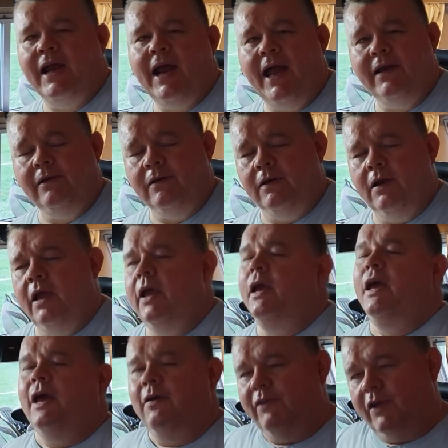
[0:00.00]
in.
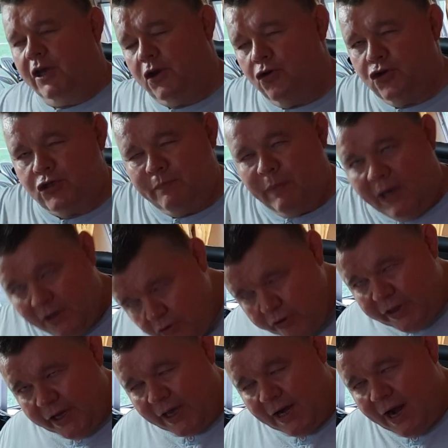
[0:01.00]
If it grows below
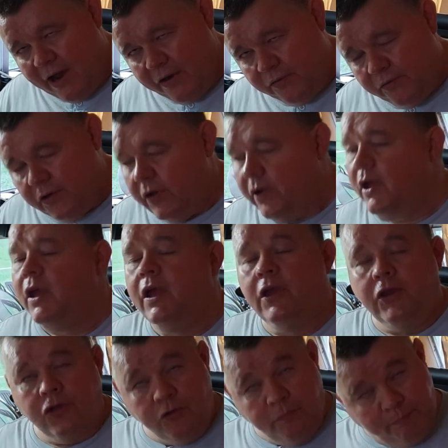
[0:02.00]
the ground,
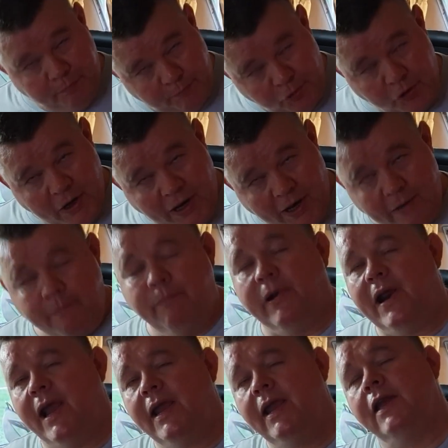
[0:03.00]
you put it and
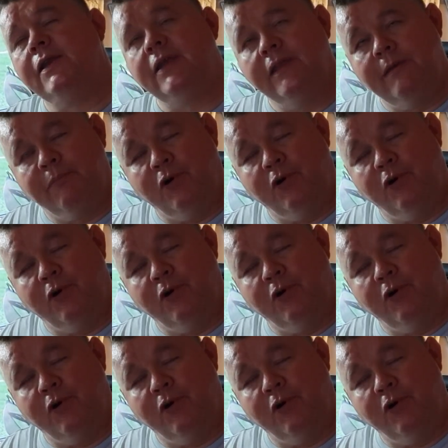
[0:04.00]
bring it to the